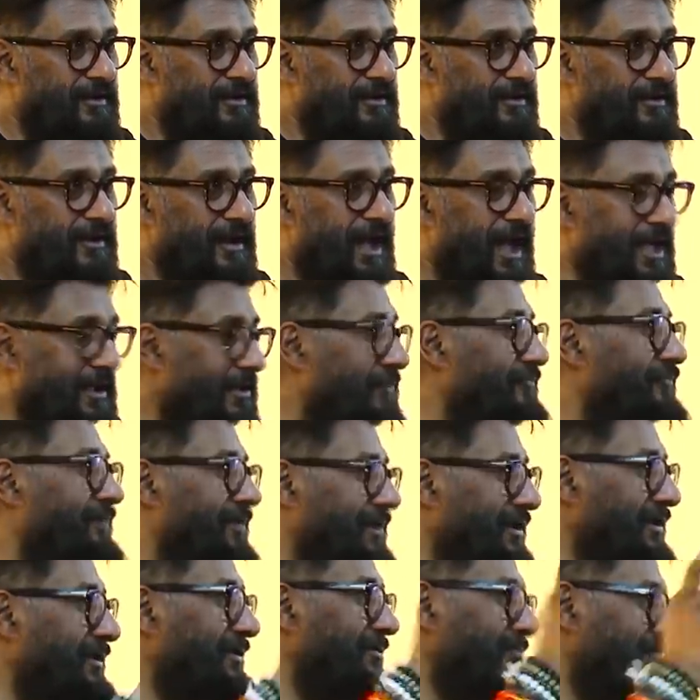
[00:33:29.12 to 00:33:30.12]

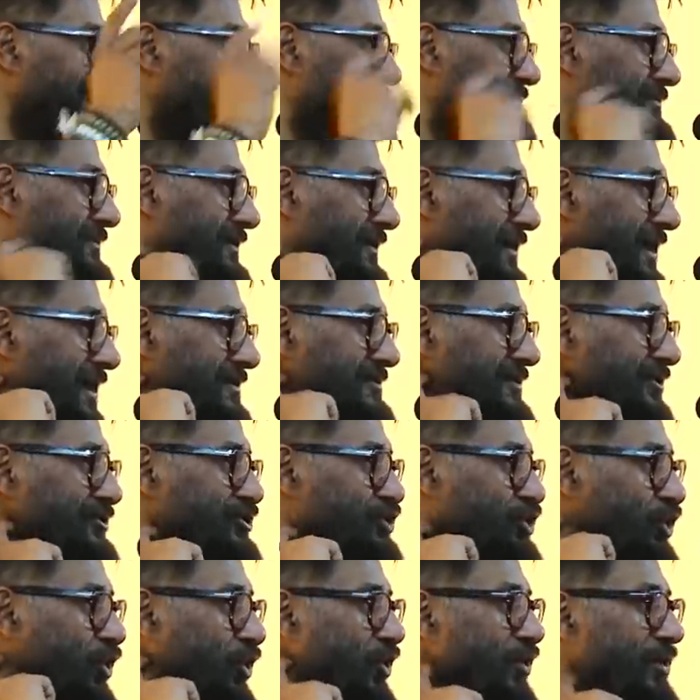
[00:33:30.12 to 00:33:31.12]
As a
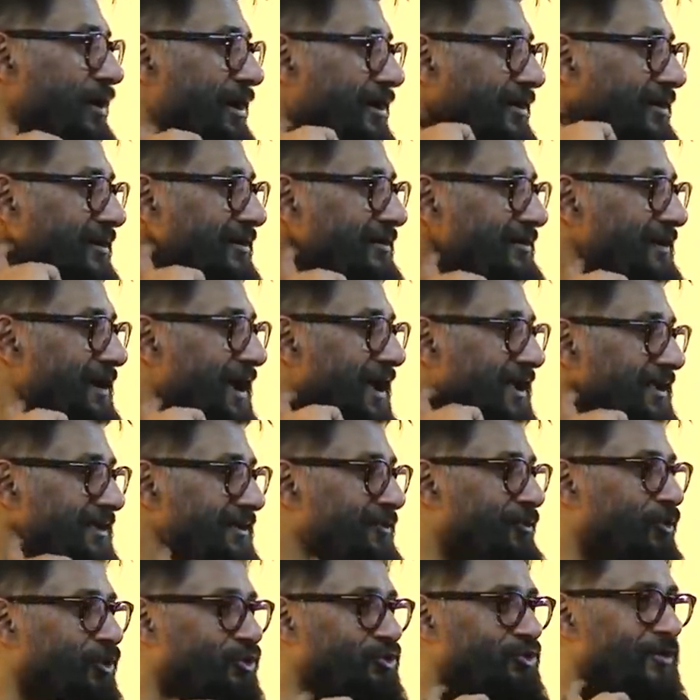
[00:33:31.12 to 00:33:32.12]
joke, I
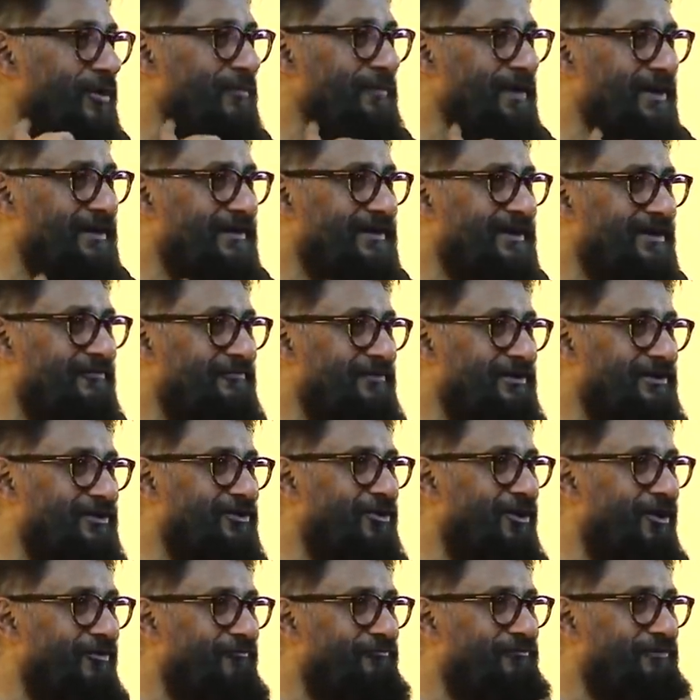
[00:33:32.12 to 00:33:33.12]
go to America very
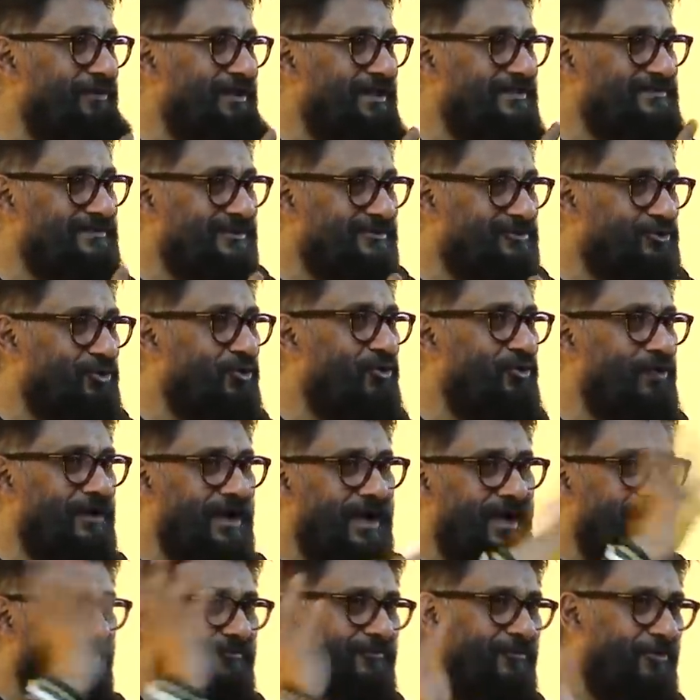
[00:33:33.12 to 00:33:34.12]
often as a joke.
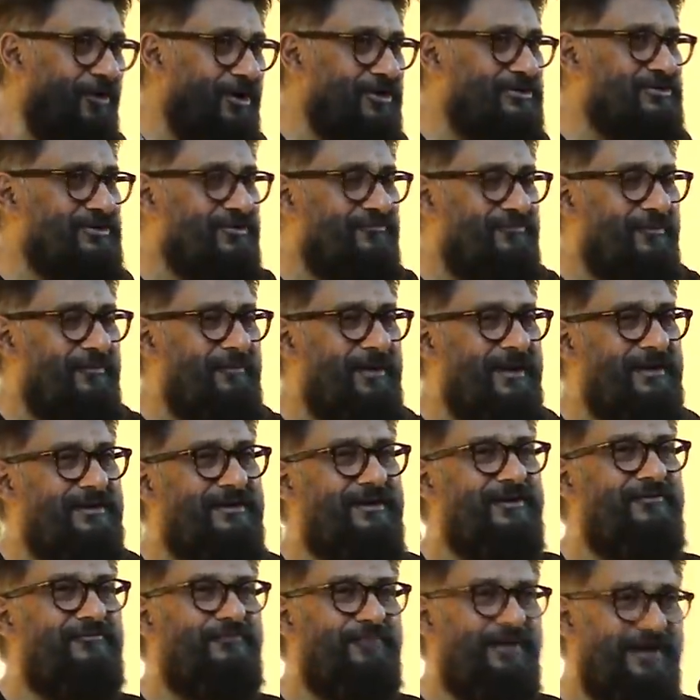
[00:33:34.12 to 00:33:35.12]
I have lots of
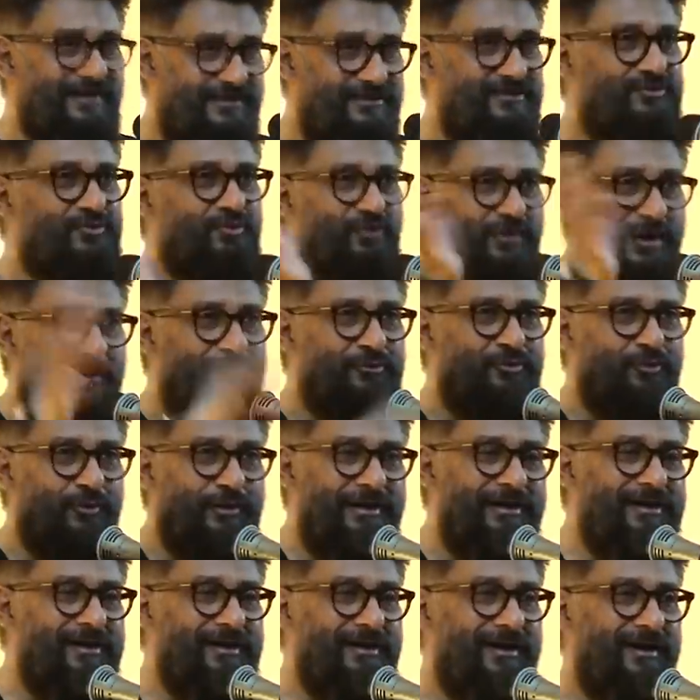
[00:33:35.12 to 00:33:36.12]
American friends who come to
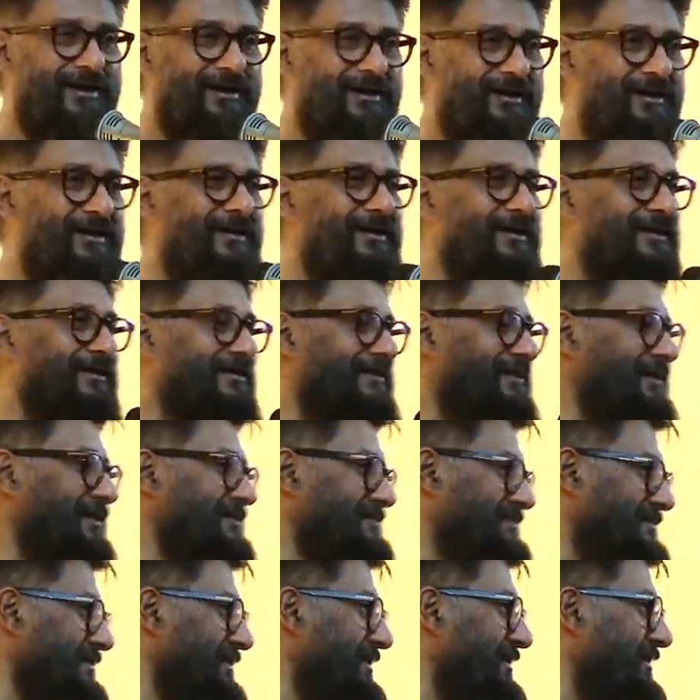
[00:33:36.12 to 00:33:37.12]
India. They
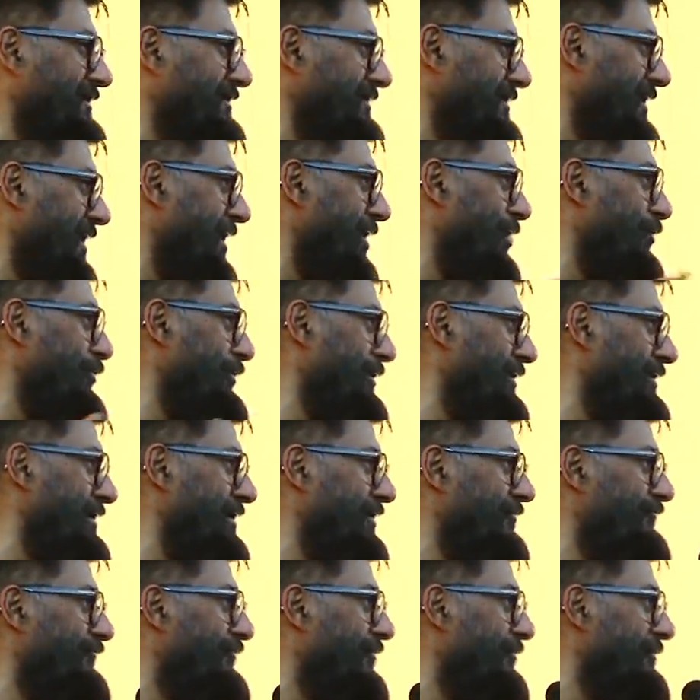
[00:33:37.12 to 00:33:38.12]
see how
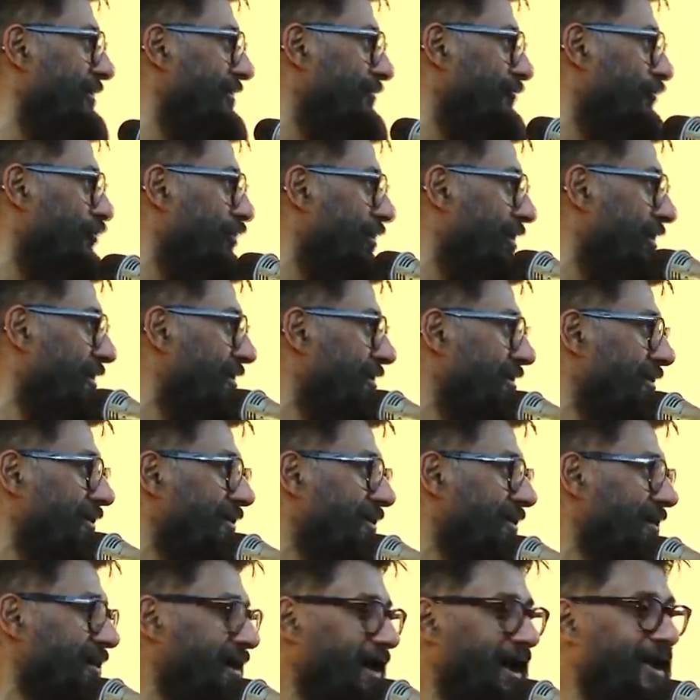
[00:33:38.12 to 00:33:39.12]
Indian women work.
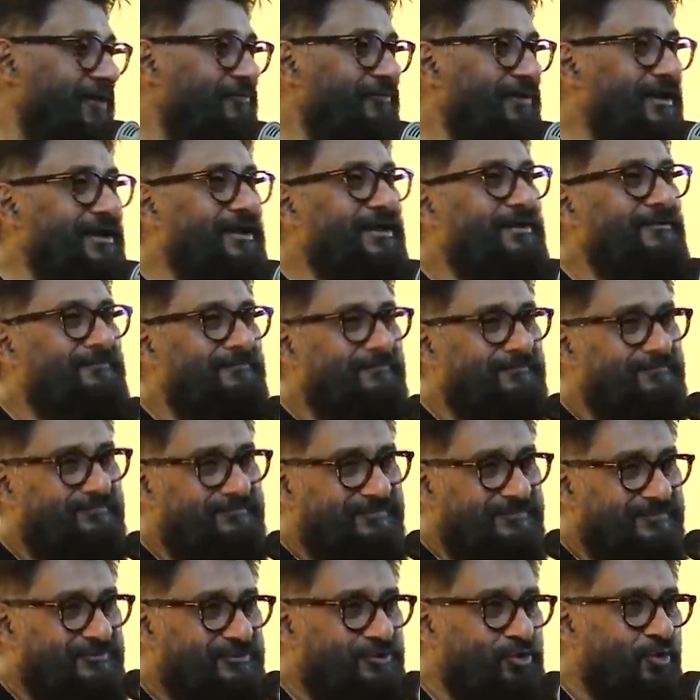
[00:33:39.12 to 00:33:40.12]
I very
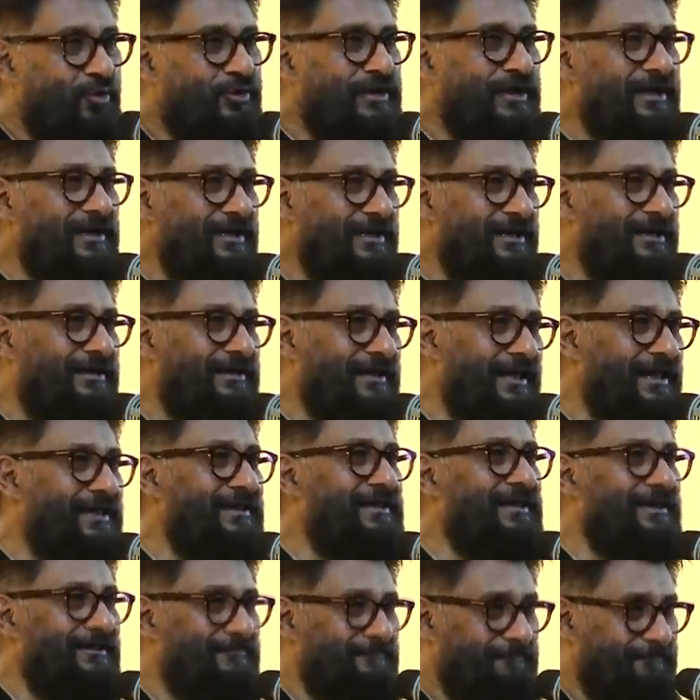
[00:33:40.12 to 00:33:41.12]
jokingly tell
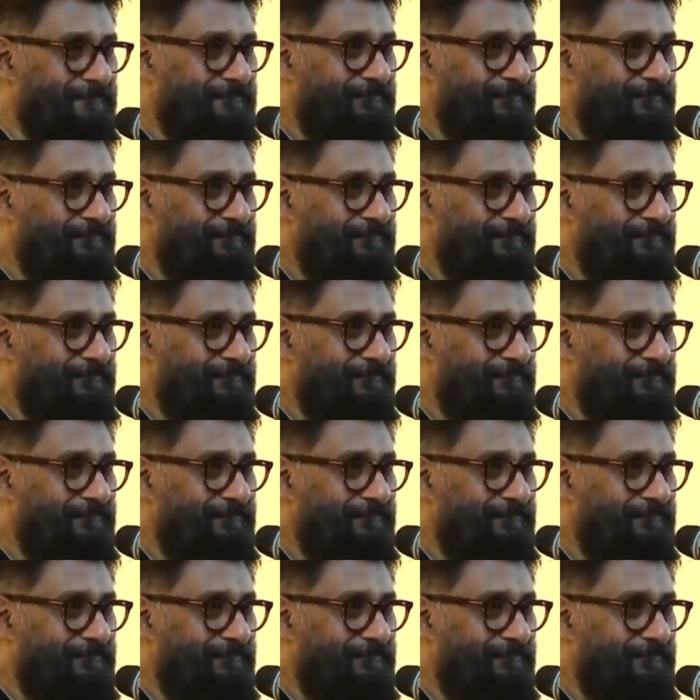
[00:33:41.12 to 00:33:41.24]
them.